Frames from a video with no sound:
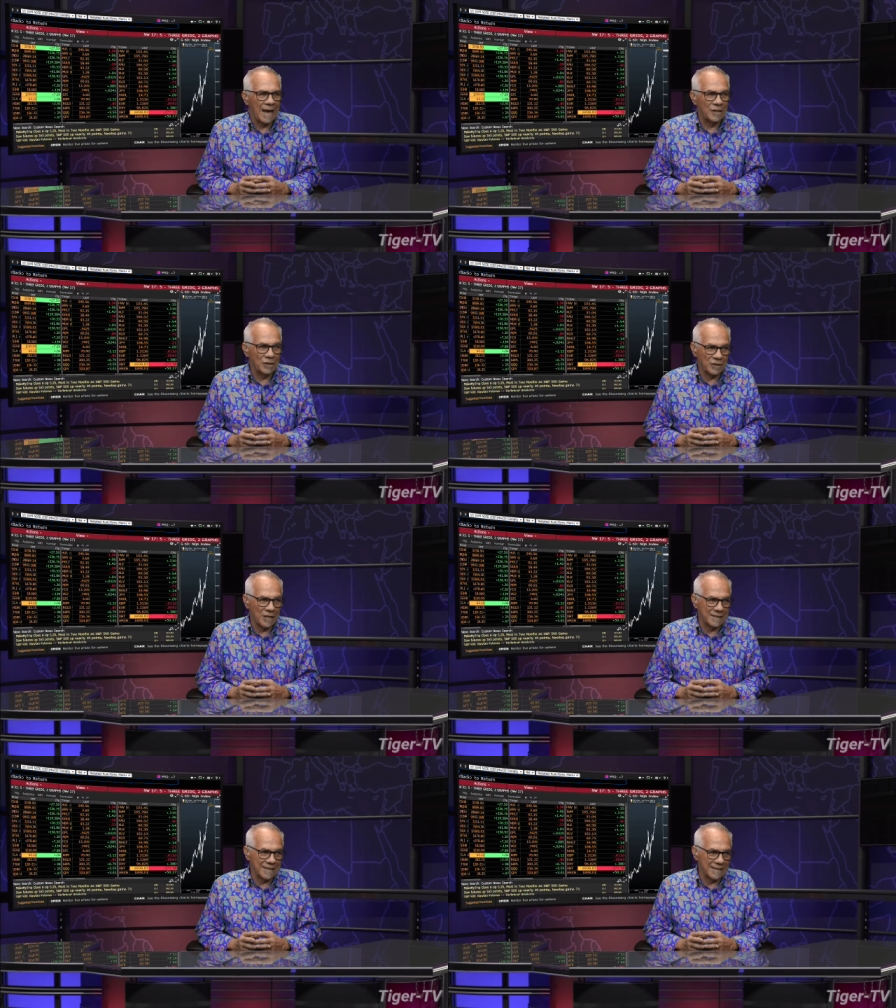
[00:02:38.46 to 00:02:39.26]
In this
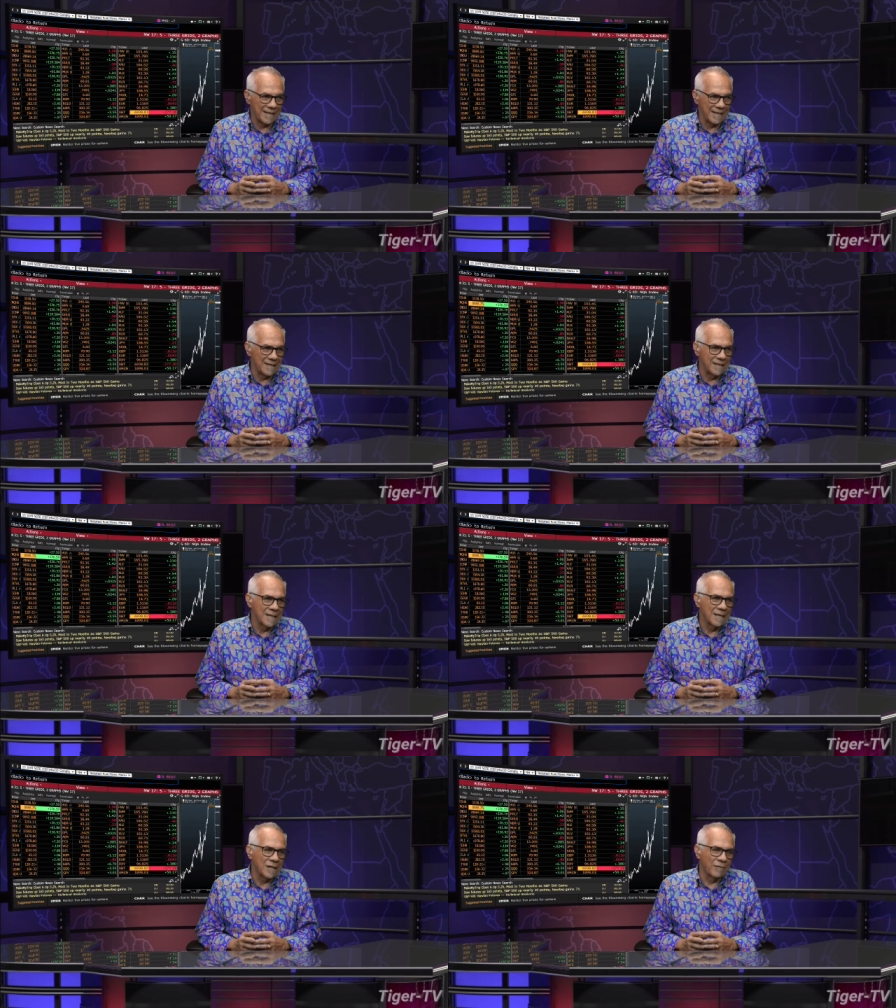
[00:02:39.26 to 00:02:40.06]
census here,
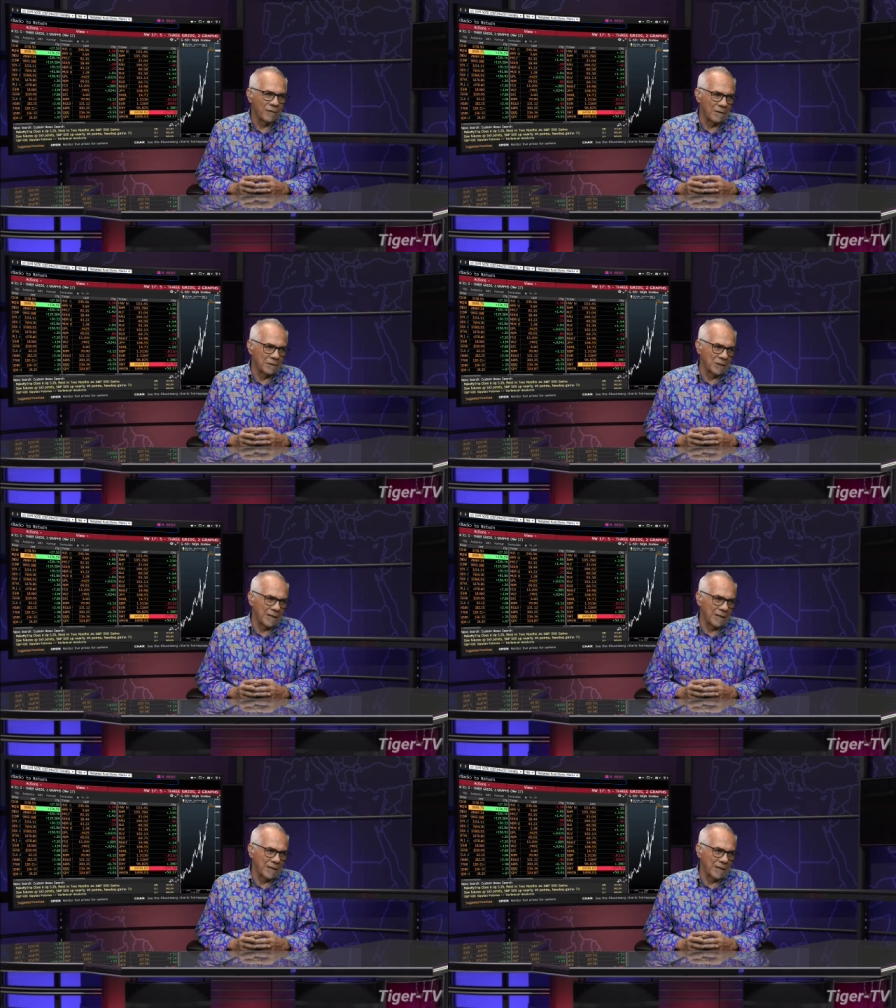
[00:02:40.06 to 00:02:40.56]
Florida's